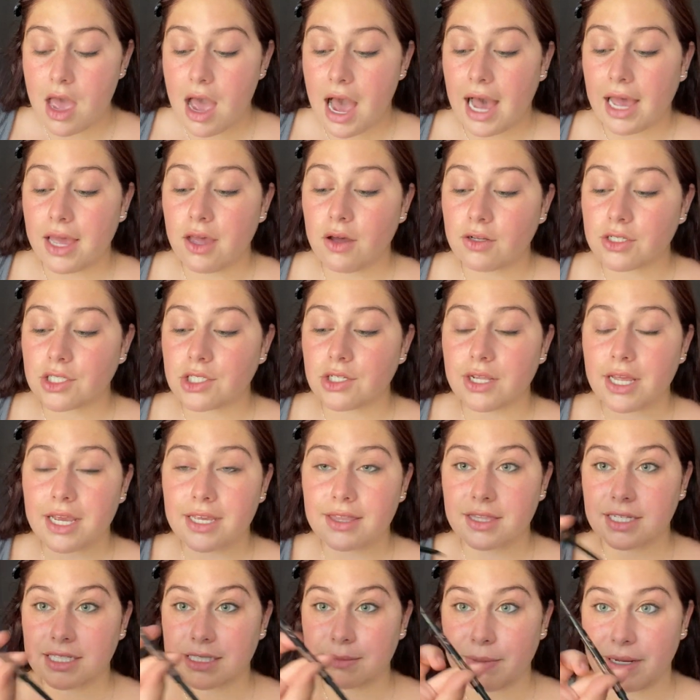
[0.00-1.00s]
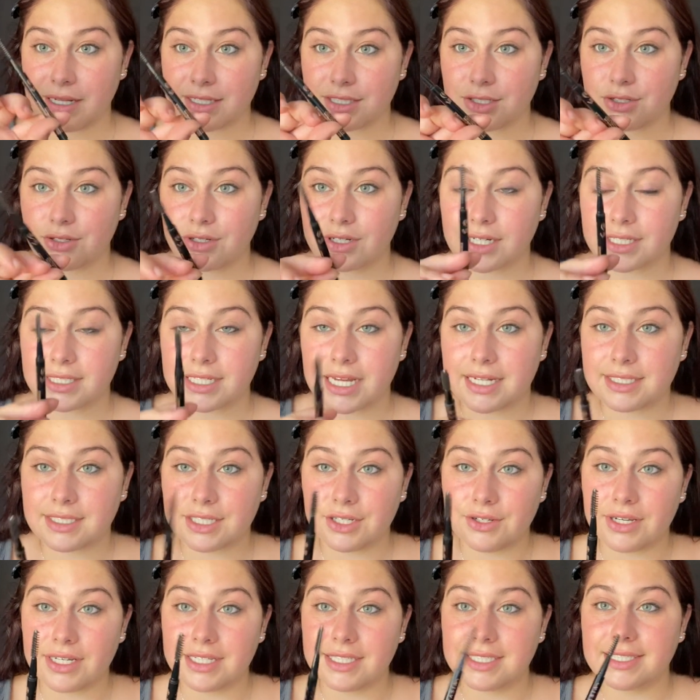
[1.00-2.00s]
I also like this pencil because, as
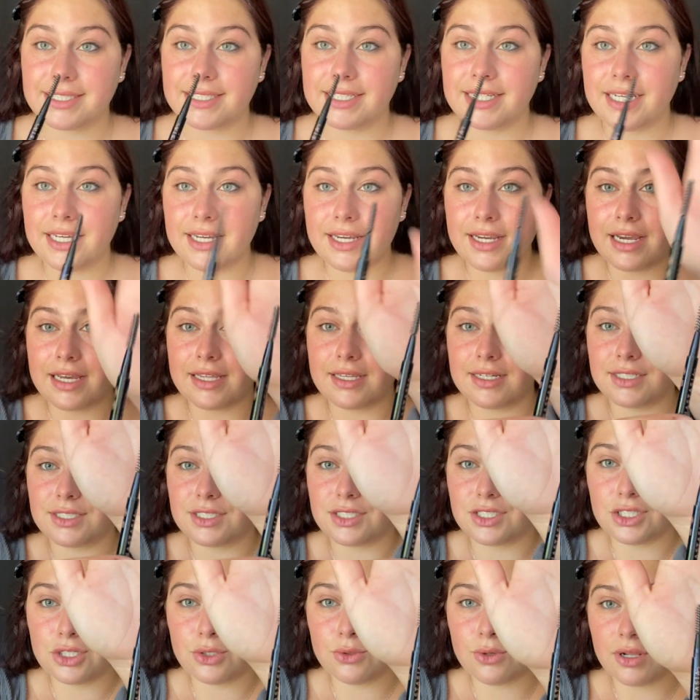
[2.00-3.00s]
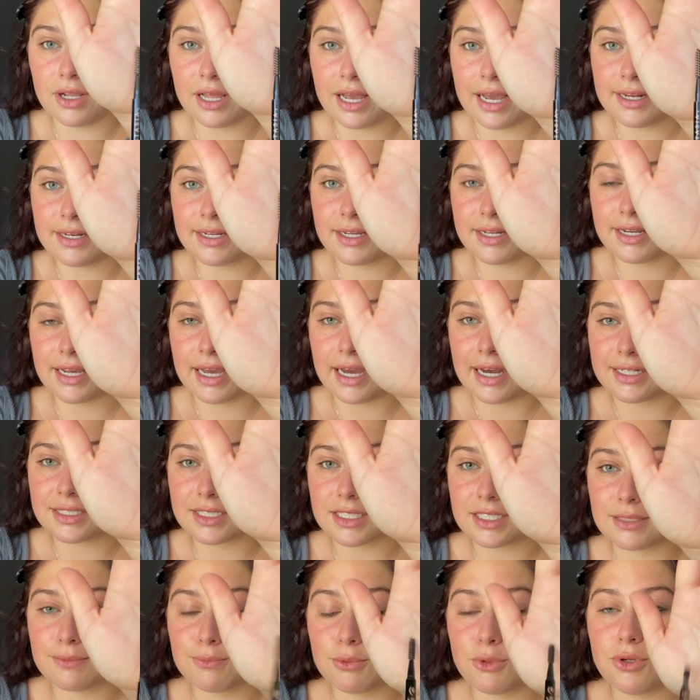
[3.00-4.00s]
you can see, it is dual-ended. It has
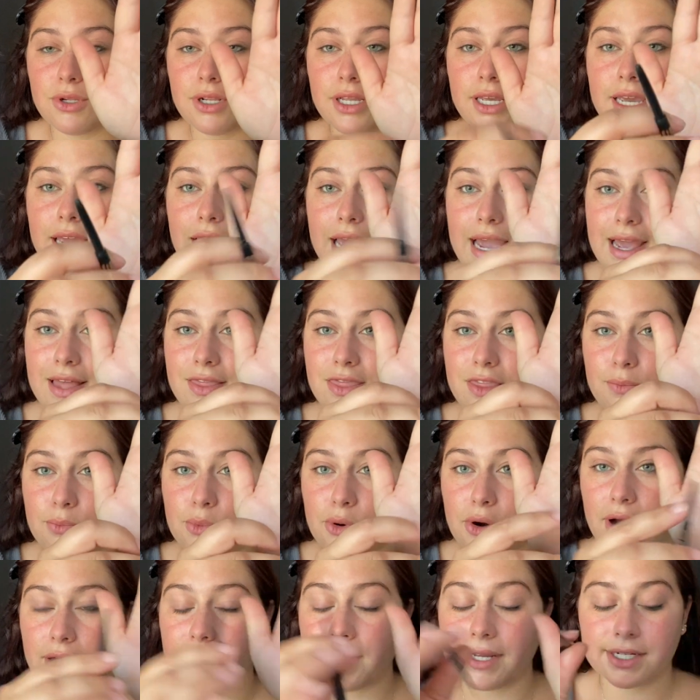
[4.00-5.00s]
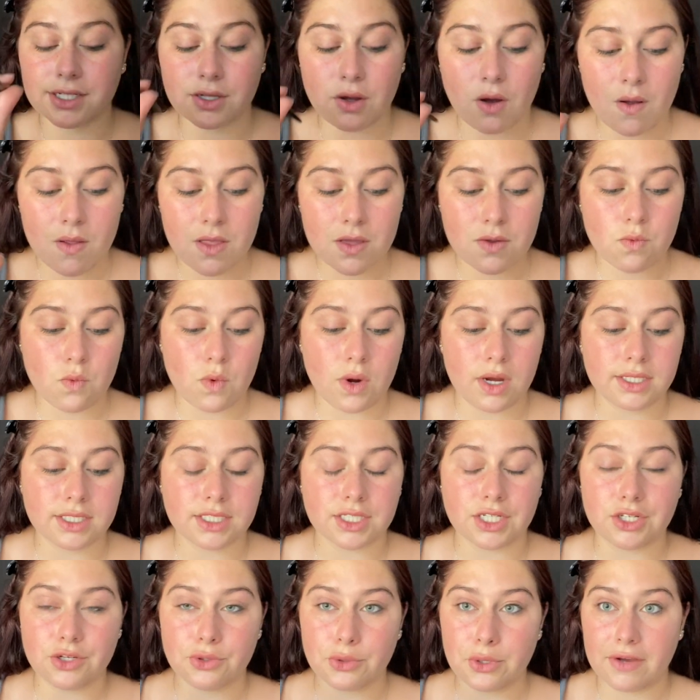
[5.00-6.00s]
a spoolie and the product all in one,
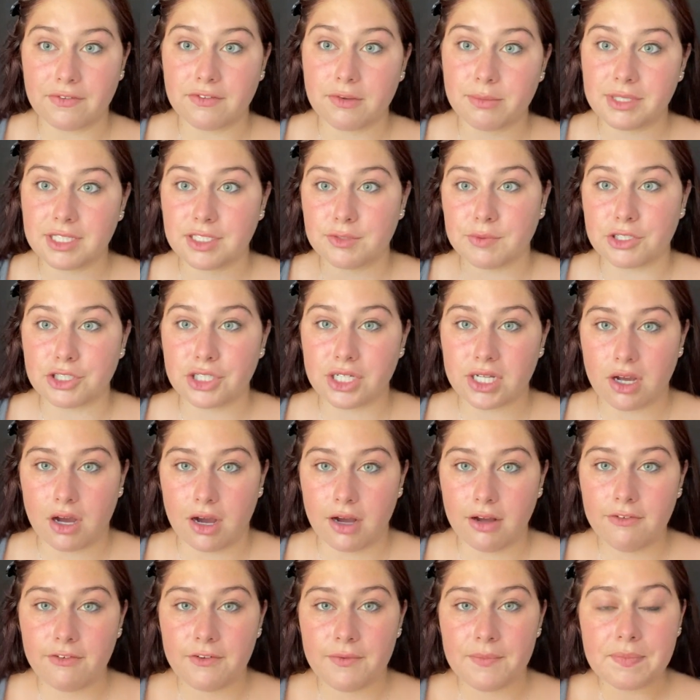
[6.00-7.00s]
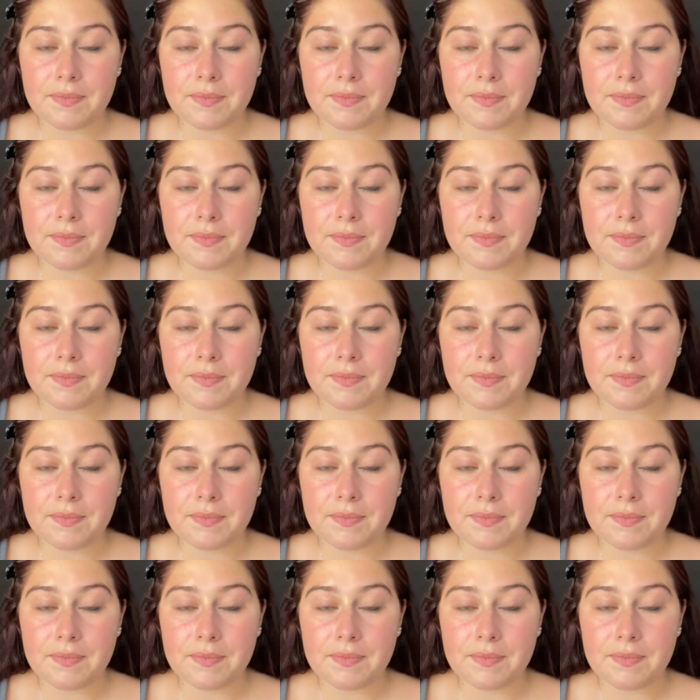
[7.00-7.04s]
so you don't have to be switching off.